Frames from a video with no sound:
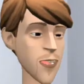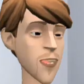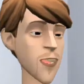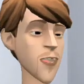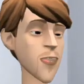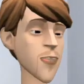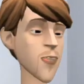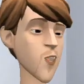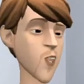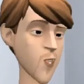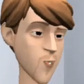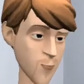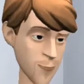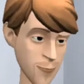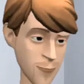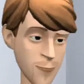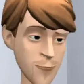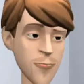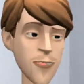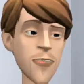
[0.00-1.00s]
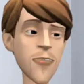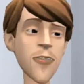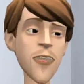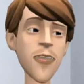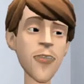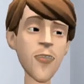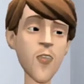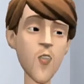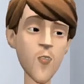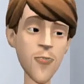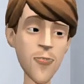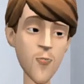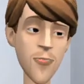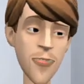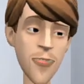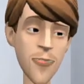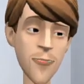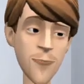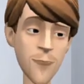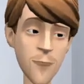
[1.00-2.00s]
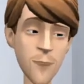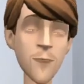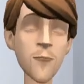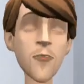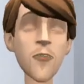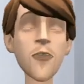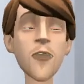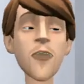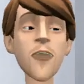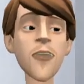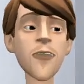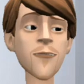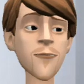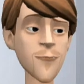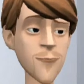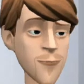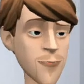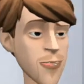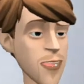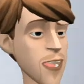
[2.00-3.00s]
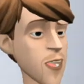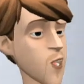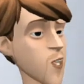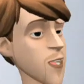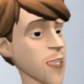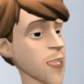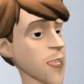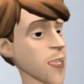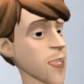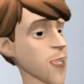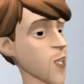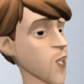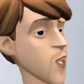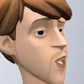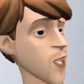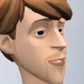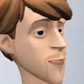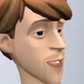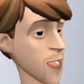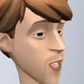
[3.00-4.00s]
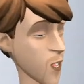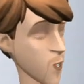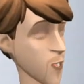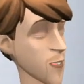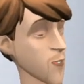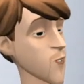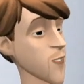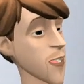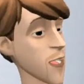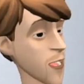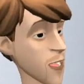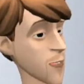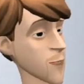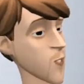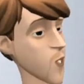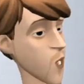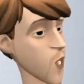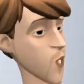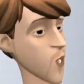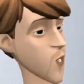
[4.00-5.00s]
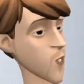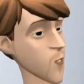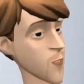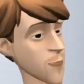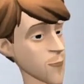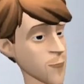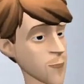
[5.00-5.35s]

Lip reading: Scoob, and it is also Shaggy, here to teach you all about covalent bonds.